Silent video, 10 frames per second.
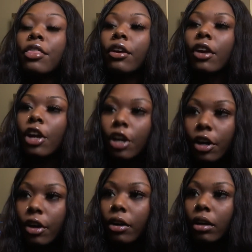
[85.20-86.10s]
the
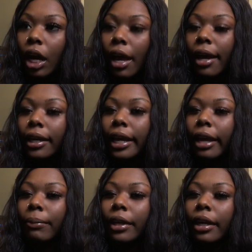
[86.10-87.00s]
girl had
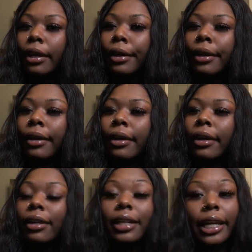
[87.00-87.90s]
came in
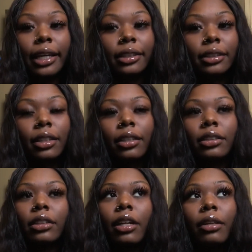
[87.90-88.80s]
late.
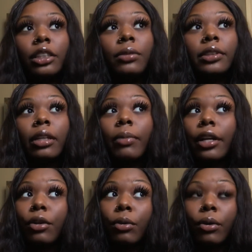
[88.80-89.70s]
So they she was sitting by
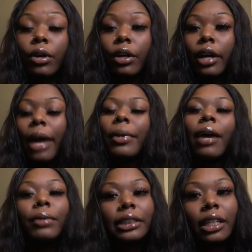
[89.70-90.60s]
the door. I mean,
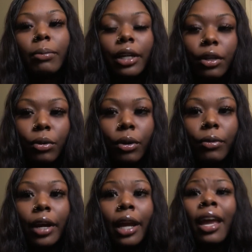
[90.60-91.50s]
I was sitting by the door,
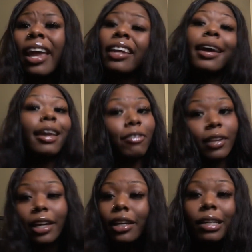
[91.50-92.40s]
right? And I didn't feel
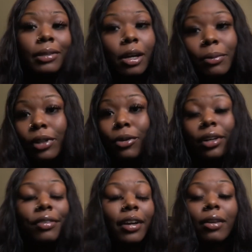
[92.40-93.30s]
like getting up to open the door.
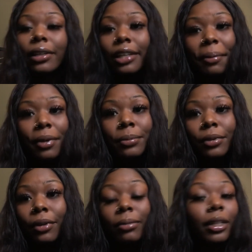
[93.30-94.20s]
And if I don't want to get up the
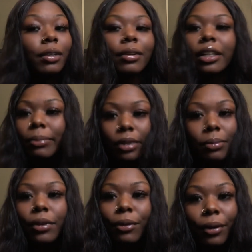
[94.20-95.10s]
door, I'm not gonna get up and
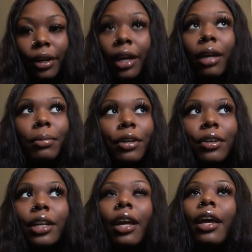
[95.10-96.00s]
open the door.
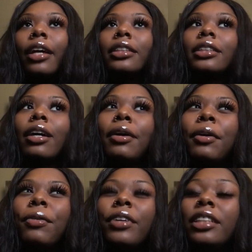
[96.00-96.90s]
Period.
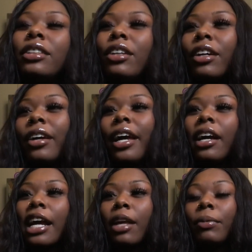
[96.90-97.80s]
So this girl
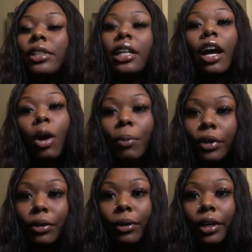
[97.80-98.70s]
had got up. She had opened
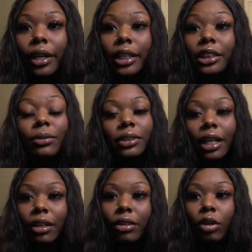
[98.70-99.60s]
the door because she was
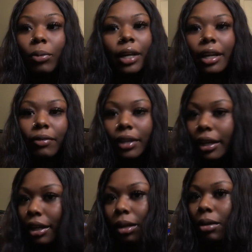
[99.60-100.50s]
knocking on the door, but I didn't feel
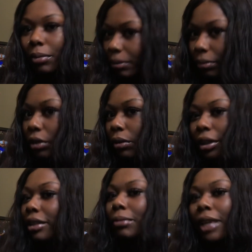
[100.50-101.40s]
like getting up the
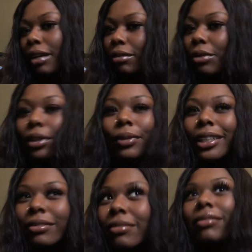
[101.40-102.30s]
door. Cause I'm not gonna do it.
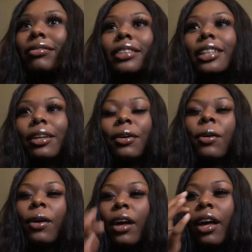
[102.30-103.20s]
What?
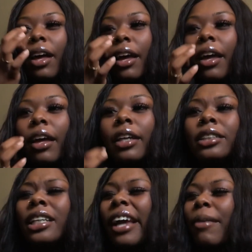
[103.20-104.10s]
So
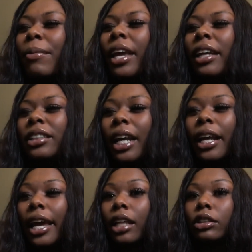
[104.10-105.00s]
she came in. She had
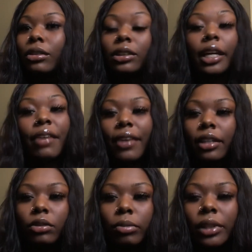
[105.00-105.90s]
an attitude. She didn't have an
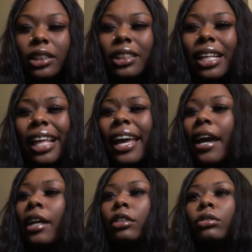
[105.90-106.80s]
attitude with me. She just had like an
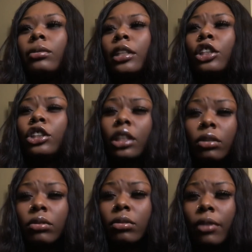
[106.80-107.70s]
attitude in
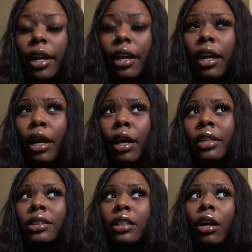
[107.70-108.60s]
general, right?
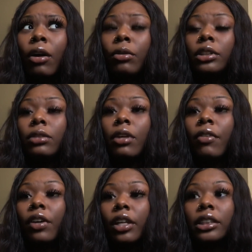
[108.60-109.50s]
So she went
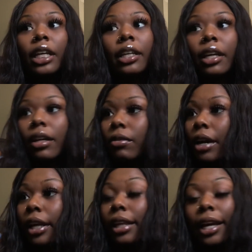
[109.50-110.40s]
over there and sat down,
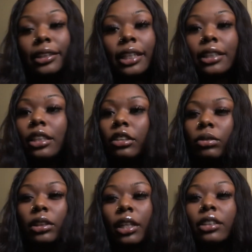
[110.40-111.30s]
right? Like I said, teacher
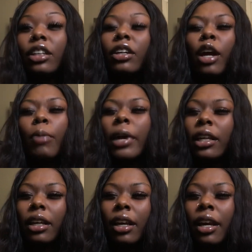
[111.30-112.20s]
wasn't there. So, you know,
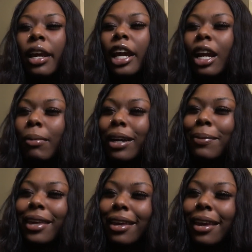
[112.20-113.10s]
everybody everybody
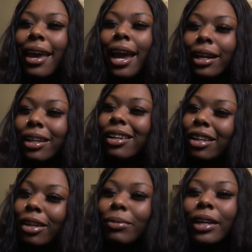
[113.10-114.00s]
be acting
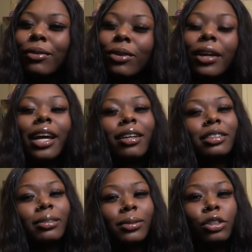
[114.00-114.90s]
up. Like when you ain't got no
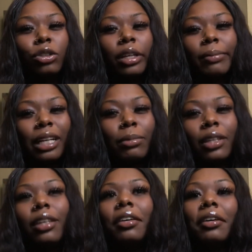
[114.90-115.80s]
substitute, everybody
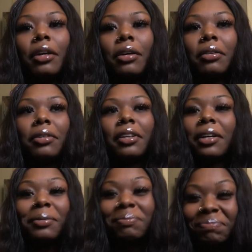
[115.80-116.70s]
be, you
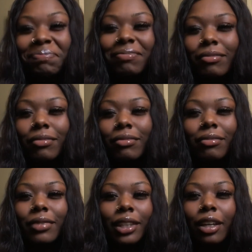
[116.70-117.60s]
know,
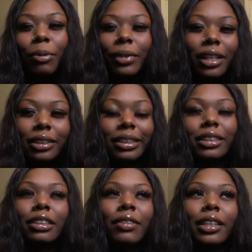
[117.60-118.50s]
don't be listening
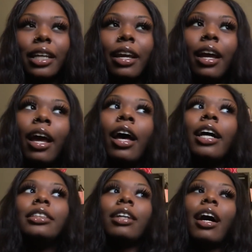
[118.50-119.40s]
and stuff like that.
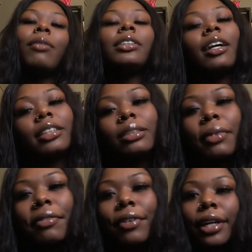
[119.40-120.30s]
So I was talking to
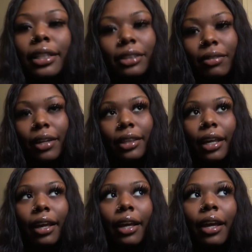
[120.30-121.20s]
my friend and stuff like
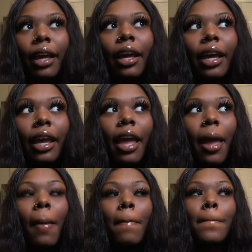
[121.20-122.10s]
that.
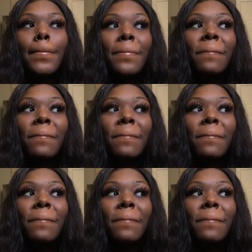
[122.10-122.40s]
And